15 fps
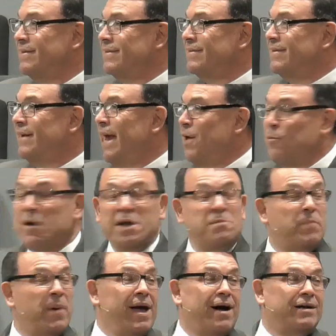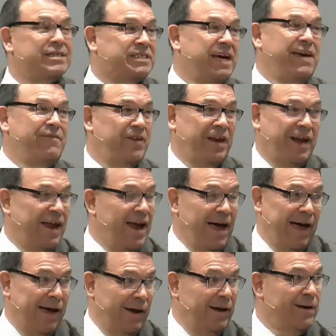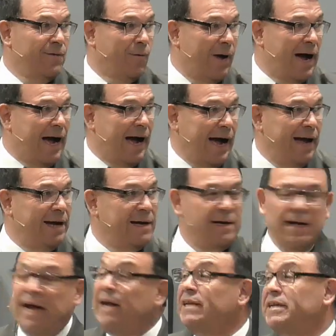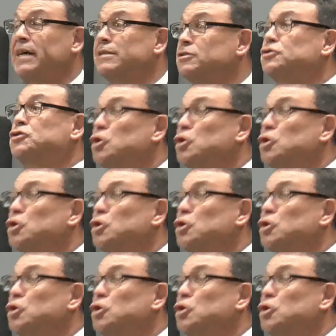He wouldn't be on TV today. Why? He tells too